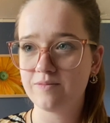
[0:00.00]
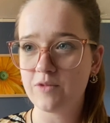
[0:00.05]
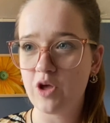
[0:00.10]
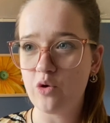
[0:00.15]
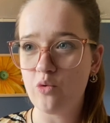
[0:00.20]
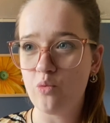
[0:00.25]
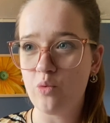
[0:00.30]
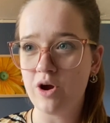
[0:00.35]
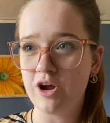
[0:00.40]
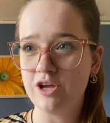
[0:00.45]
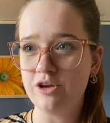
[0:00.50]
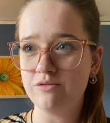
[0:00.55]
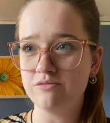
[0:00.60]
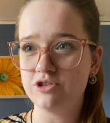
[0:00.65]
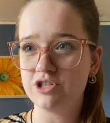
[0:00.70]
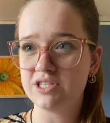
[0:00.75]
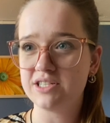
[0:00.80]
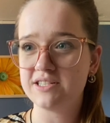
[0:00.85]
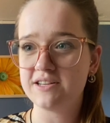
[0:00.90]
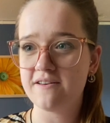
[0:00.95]
where you
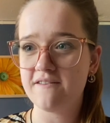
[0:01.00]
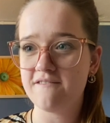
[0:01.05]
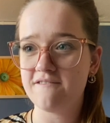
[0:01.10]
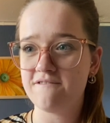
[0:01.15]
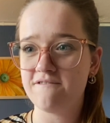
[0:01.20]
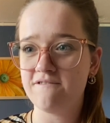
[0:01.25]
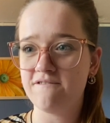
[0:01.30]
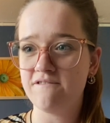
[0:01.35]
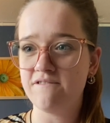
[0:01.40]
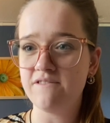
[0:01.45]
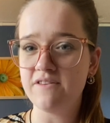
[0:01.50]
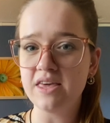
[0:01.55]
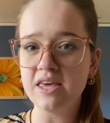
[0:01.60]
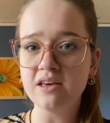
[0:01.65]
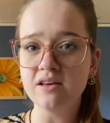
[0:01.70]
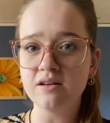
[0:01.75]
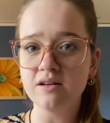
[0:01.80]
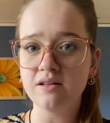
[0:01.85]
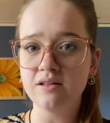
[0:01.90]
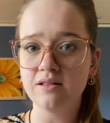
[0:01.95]
just
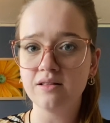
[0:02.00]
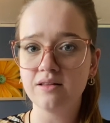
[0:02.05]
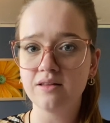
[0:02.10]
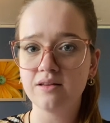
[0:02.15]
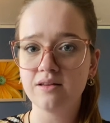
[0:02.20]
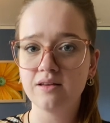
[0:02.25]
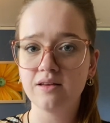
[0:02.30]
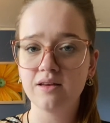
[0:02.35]
feel